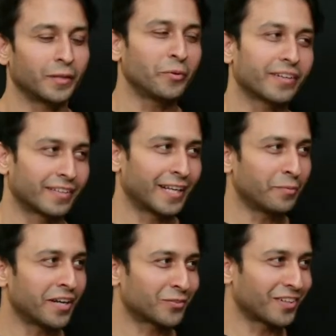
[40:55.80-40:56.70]
me
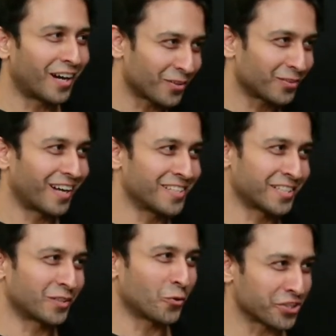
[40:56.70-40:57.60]

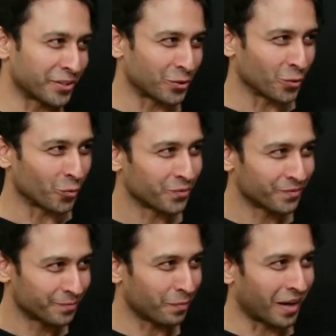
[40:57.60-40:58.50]
answer that question in two
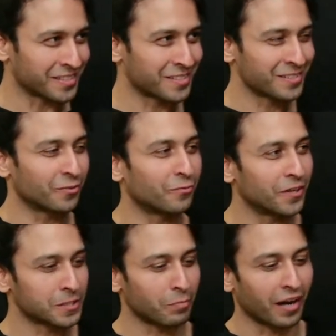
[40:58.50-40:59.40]
parts. The
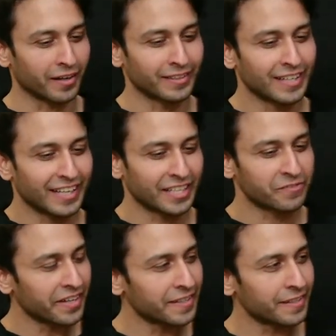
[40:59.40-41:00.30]
first part, it's
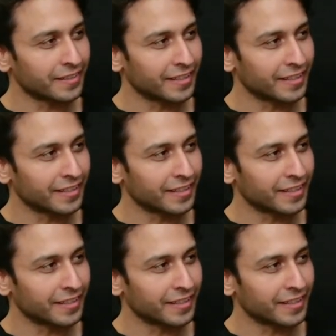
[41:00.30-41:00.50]
very